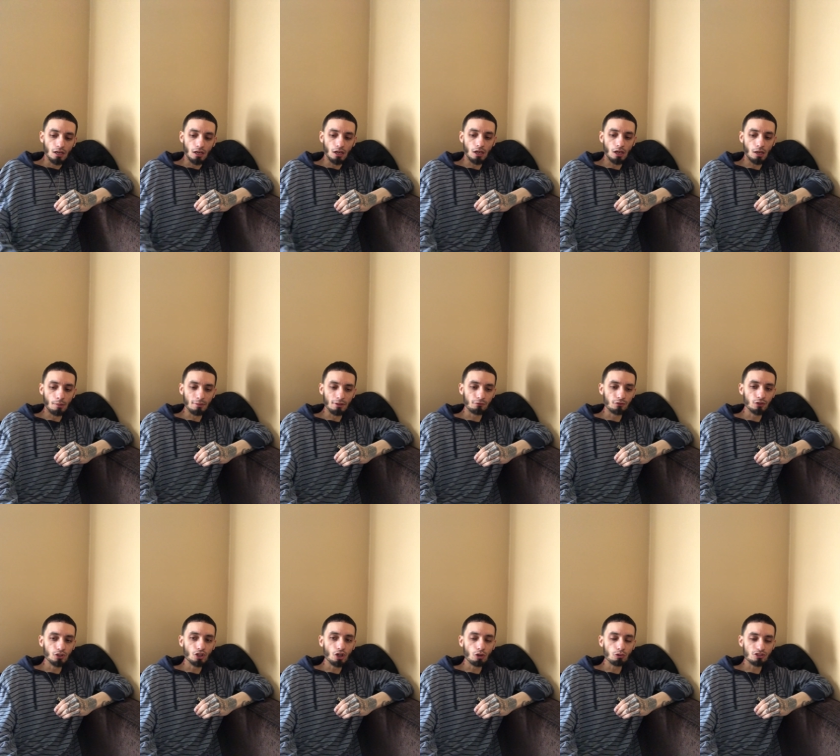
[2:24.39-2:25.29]
If
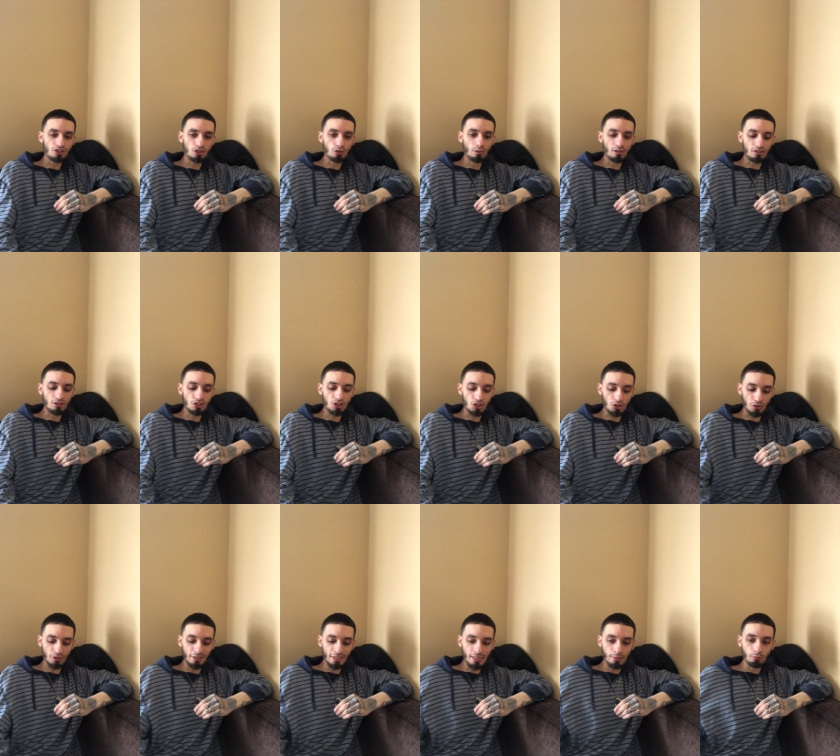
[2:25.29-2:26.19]
you go too
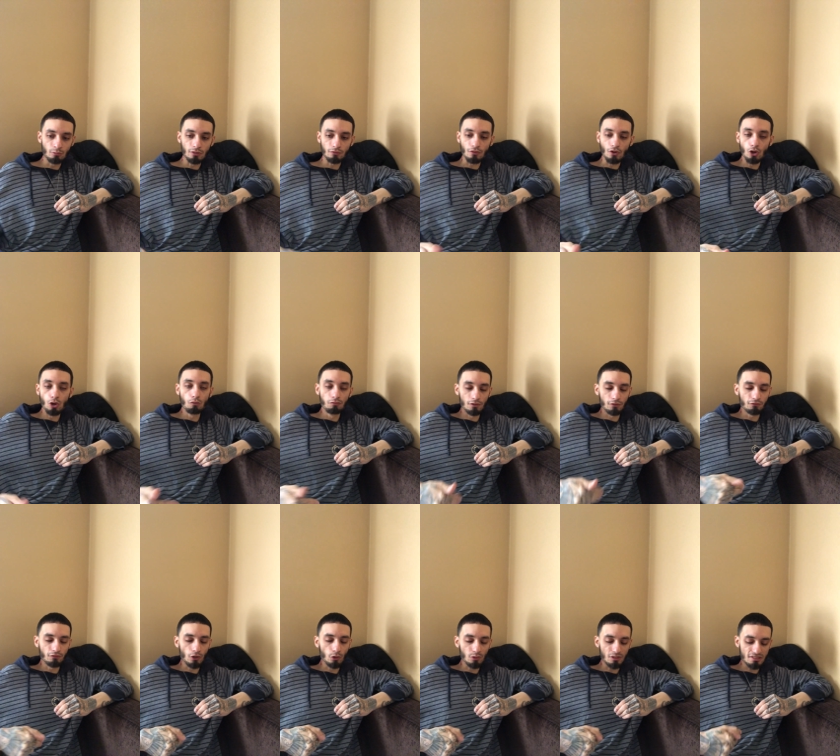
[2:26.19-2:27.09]
extreme with
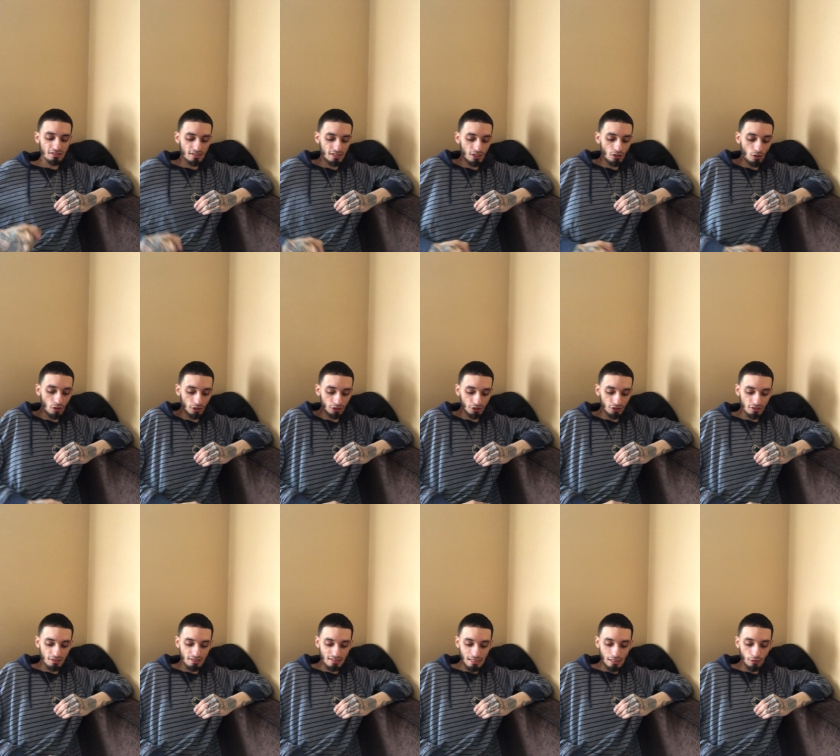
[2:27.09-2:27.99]
over-focusing on
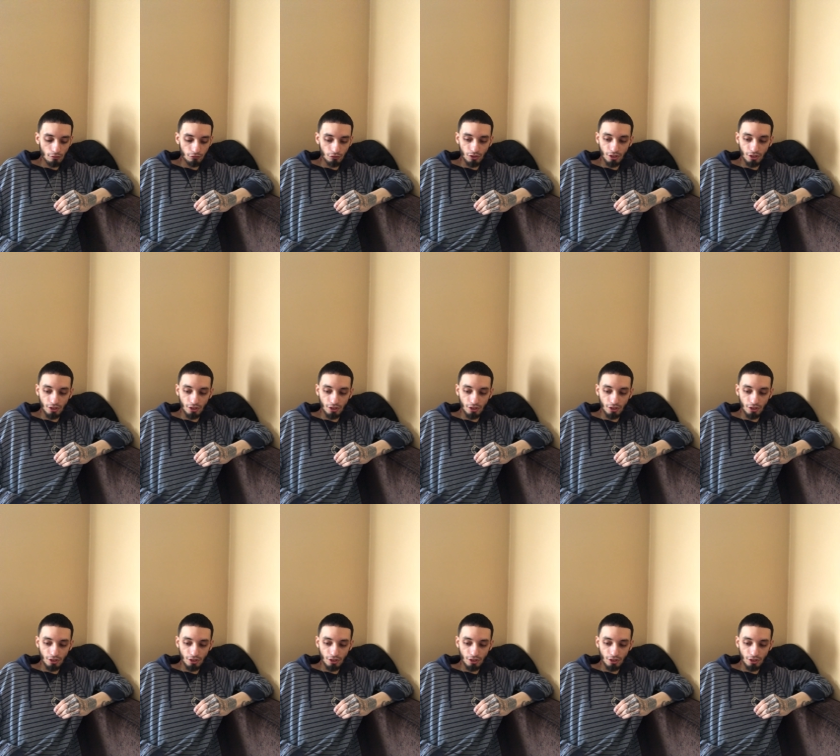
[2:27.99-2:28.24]
yourself,